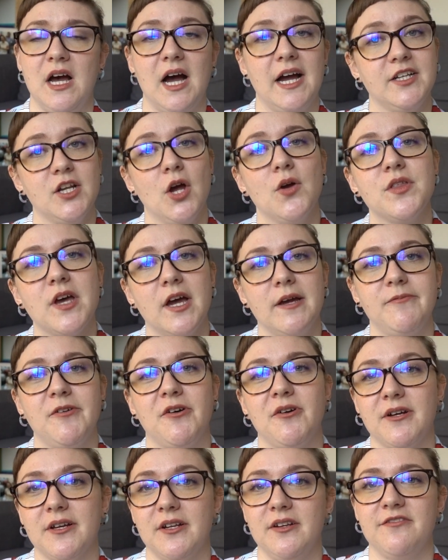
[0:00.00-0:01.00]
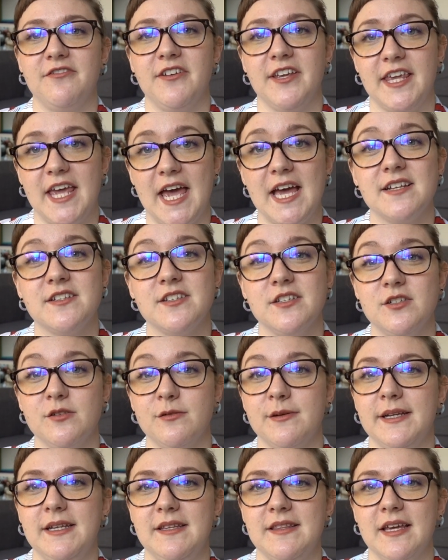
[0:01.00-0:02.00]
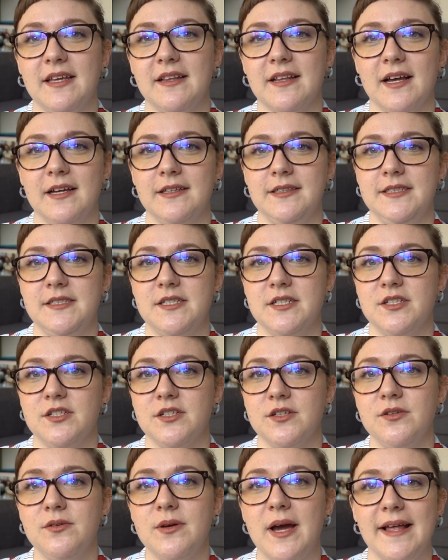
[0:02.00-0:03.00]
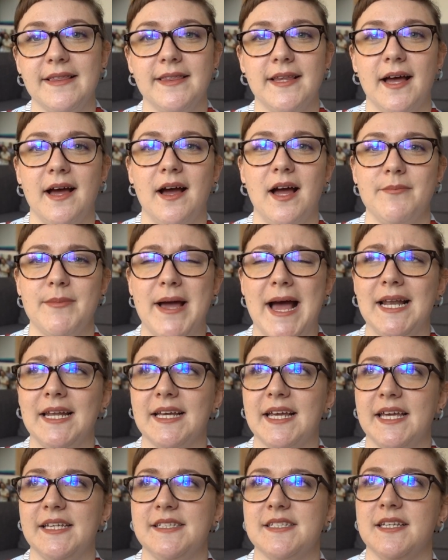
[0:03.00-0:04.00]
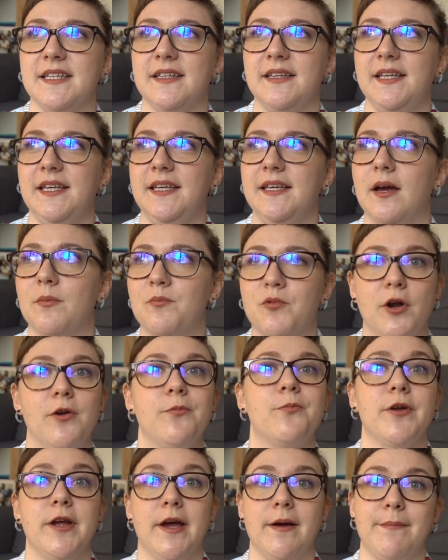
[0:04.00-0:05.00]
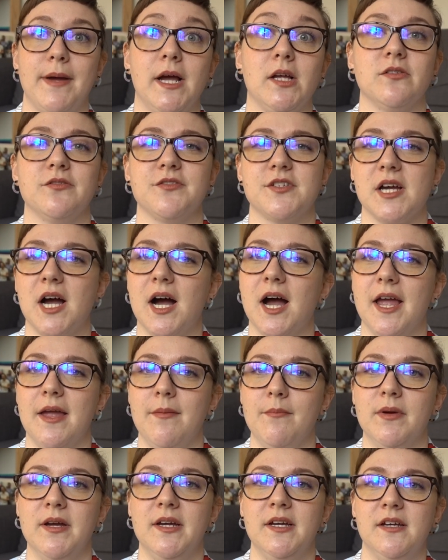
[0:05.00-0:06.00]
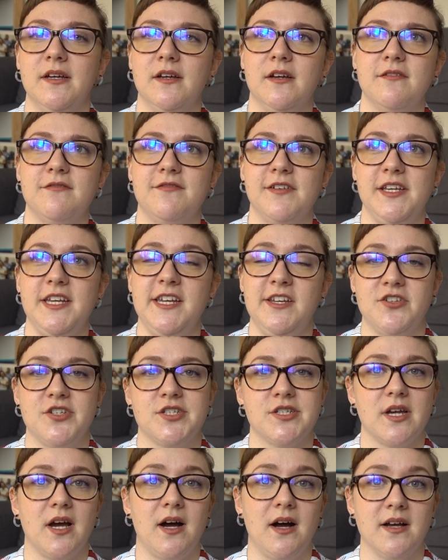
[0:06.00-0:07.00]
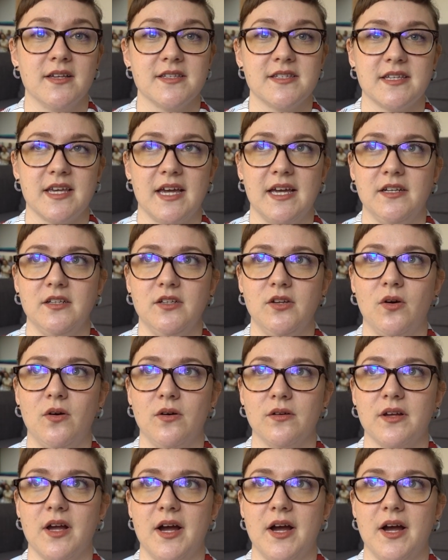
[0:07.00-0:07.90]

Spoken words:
I know that I'm not going to forget to do anything that I need to do, and that I'm allocating the appropriate amount of time for each task and not